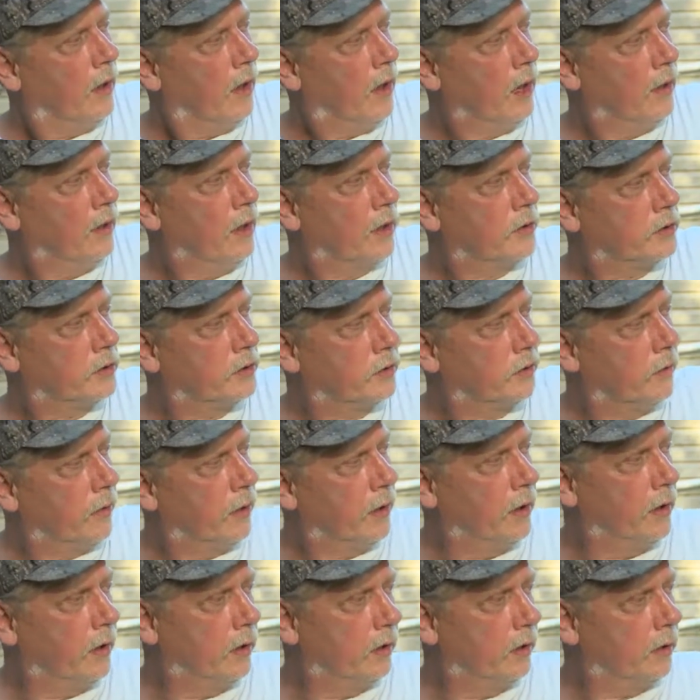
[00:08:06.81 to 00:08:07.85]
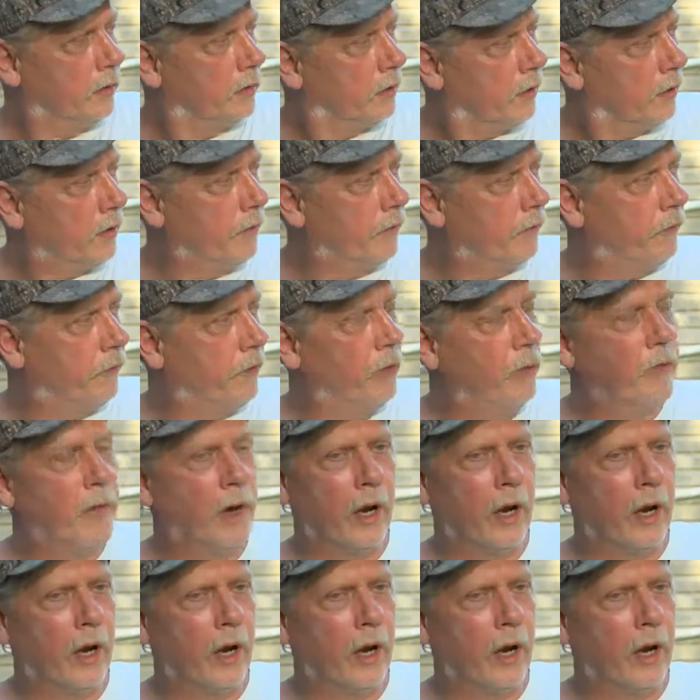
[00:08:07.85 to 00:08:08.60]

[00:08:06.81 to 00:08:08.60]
on that swing, her full